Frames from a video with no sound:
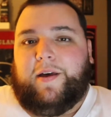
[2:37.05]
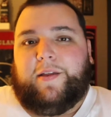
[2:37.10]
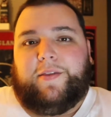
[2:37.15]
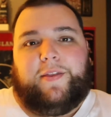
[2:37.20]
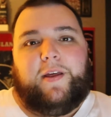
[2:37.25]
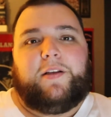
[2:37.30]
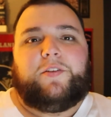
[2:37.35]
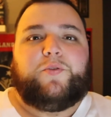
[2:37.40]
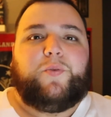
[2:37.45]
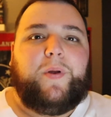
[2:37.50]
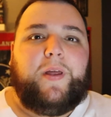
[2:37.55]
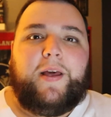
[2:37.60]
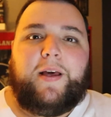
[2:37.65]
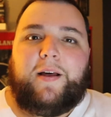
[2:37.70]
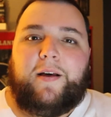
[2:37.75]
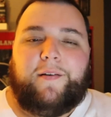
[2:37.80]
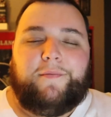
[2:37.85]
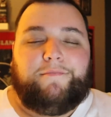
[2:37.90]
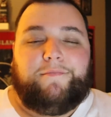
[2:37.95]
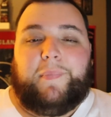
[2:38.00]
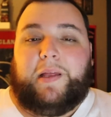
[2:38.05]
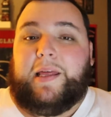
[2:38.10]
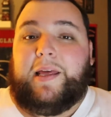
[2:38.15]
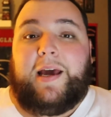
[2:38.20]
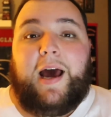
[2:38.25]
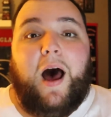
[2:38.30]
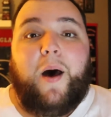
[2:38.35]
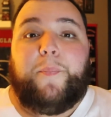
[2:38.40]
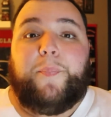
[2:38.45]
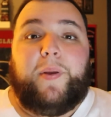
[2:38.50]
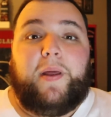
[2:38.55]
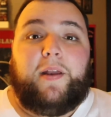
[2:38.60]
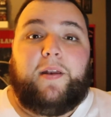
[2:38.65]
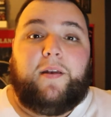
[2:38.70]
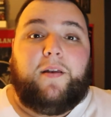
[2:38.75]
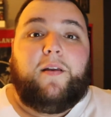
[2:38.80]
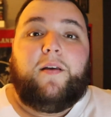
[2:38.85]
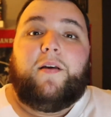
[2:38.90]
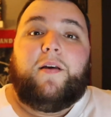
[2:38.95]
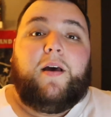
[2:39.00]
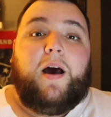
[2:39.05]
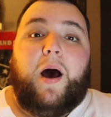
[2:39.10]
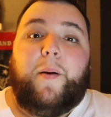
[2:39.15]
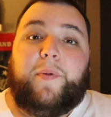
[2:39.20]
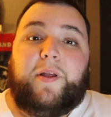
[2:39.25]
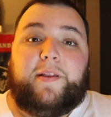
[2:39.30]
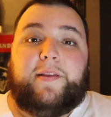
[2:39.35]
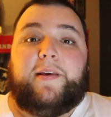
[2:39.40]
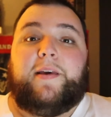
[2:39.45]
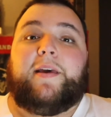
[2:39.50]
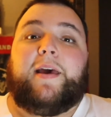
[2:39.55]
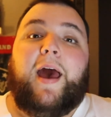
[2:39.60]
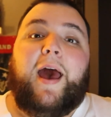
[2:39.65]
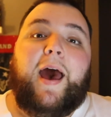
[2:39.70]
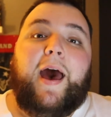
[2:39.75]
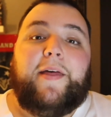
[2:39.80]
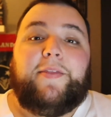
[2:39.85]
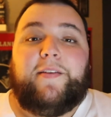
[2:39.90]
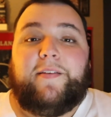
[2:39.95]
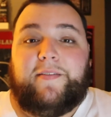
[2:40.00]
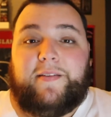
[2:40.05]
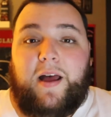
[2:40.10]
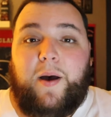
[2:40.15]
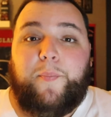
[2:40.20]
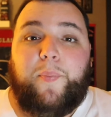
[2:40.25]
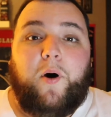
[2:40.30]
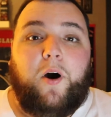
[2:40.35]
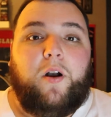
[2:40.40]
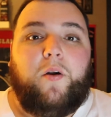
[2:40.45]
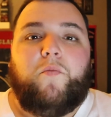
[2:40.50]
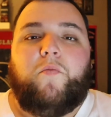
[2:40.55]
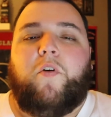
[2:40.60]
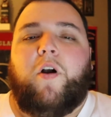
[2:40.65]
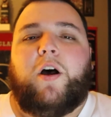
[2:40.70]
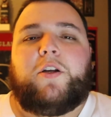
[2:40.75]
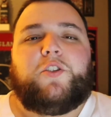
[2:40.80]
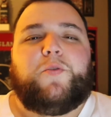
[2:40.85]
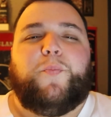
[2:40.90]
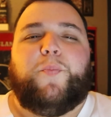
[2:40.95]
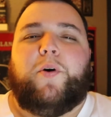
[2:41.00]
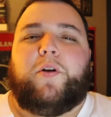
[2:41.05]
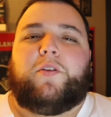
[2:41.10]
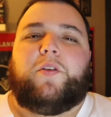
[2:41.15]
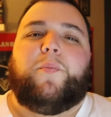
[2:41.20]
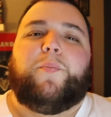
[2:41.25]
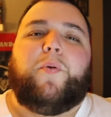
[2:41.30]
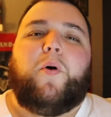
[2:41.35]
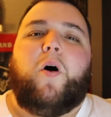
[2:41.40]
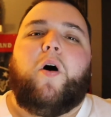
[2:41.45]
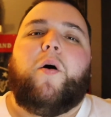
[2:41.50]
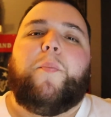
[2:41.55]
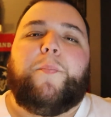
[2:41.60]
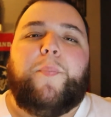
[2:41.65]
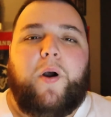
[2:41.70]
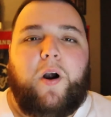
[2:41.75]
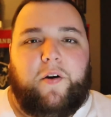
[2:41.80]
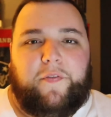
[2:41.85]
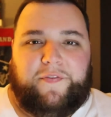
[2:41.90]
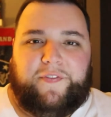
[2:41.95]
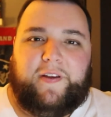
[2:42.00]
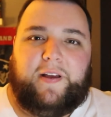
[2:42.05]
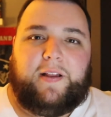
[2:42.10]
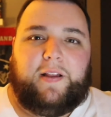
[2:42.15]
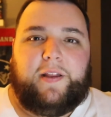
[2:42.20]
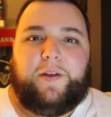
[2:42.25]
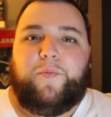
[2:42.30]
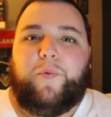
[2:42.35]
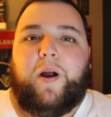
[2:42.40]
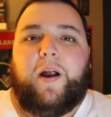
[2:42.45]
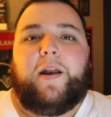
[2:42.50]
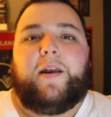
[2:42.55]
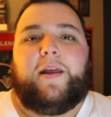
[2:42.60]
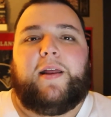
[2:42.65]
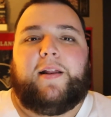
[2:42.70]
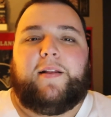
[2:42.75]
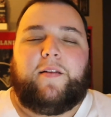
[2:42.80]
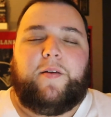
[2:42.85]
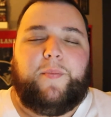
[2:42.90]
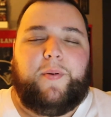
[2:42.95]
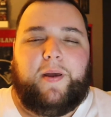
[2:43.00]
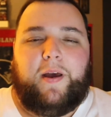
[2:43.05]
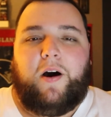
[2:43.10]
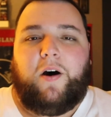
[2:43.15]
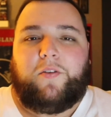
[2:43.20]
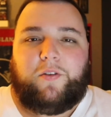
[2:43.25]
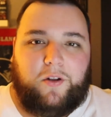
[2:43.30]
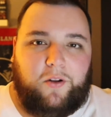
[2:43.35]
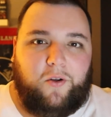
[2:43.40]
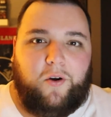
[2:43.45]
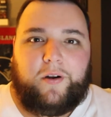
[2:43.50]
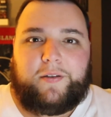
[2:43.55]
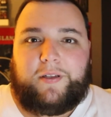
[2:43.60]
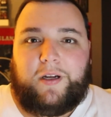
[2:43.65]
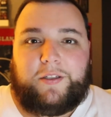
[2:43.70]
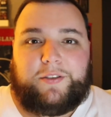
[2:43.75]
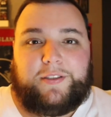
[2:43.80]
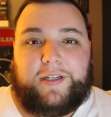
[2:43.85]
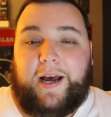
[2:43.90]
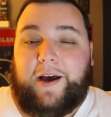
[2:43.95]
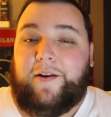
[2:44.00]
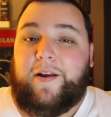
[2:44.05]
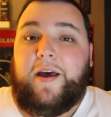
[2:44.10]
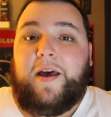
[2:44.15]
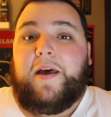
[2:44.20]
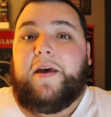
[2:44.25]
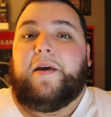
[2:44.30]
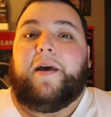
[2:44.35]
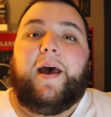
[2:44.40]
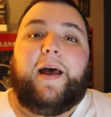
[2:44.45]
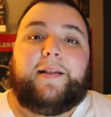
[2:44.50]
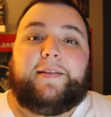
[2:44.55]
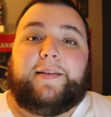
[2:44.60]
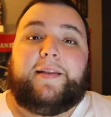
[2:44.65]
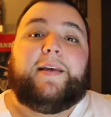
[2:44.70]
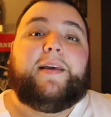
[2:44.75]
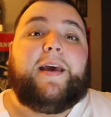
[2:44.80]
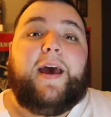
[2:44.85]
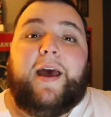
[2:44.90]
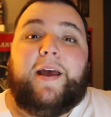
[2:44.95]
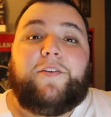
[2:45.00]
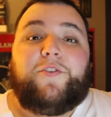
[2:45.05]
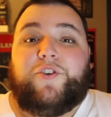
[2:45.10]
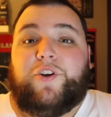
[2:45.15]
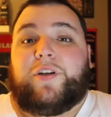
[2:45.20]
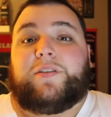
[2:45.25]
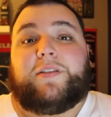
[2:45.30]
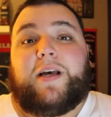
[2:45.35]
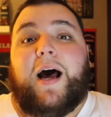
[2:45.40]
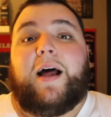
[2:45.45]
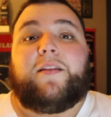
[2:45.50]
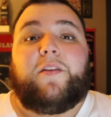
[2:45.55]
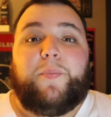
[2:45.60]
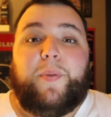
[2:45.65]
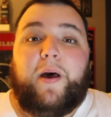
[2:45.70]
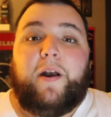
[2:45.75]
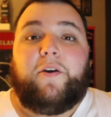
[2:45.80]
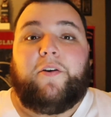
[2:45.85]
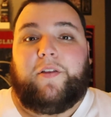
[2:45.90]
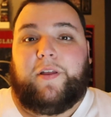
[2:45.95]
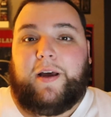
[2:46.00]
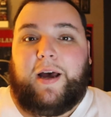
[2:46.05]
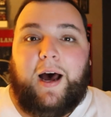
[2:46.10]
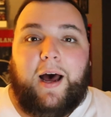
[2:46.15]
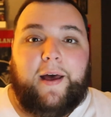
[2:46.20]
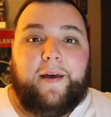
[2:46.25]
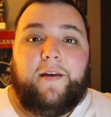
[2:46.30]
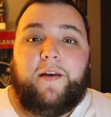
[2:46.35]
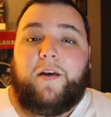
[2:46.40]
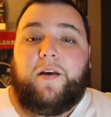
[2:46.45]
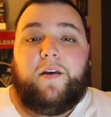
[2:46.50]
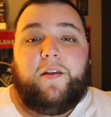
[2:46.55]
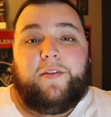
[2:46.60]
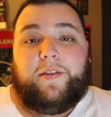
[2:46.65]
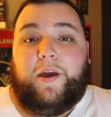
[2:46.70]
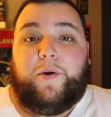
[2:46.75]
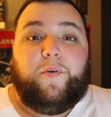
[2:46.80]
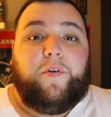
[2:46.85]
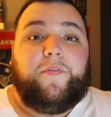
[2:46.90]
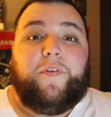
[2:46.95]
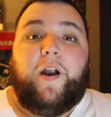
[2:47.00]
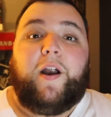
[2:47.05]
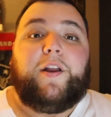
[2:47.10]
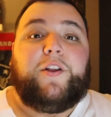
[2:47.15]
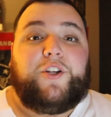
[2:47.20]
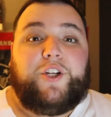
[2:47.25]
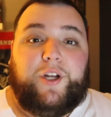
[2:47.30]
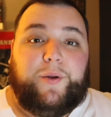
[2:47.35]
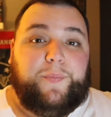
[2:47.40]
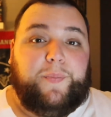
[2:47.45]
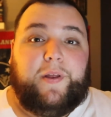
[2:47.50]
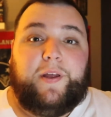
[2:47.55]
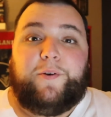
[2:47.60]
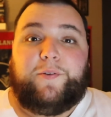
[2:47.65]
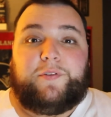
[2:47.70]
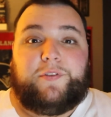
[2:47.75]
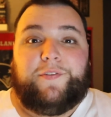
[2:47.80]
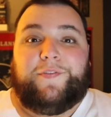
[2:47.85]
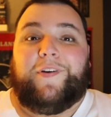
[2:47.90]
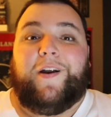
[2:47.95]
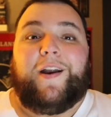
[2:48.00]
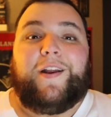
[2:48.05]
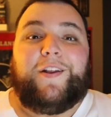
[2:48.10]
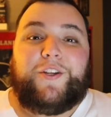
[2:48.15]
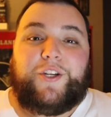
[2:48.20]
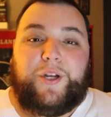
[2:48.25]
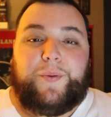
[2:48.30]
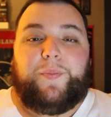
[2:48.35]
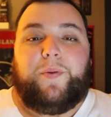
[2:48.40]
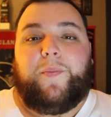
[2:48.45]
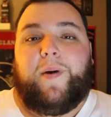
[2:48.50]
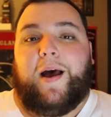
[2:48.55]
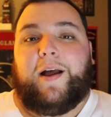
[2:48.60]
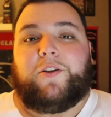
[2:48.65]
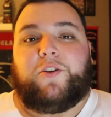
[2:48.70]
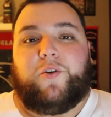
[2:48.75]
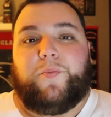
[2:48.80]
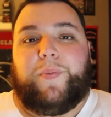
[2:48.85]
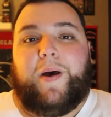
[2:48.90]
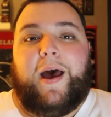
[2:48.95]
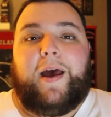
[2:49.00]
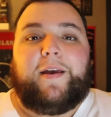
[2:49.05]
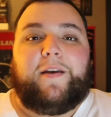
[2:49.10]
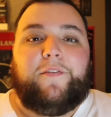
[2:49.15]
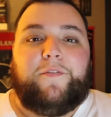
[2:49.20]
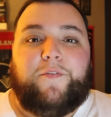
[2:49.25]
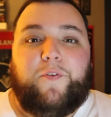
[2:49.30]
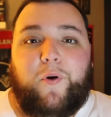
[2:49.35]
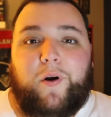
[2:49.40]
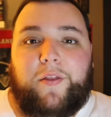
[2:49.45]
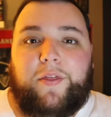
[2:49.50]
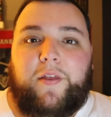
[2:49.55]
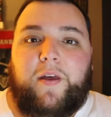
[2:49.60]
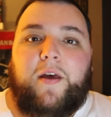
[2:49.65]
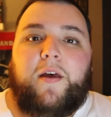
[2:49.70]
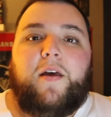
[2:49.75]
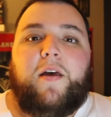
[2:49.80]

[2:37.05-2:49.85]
This week, he got beaten. I mean, DK had the step on him. Russ put the ball perfectly where it needed to be on the long touchdown. And DK just got the better of the guy. They were very chippy. It was a very chippy matchup back and forth.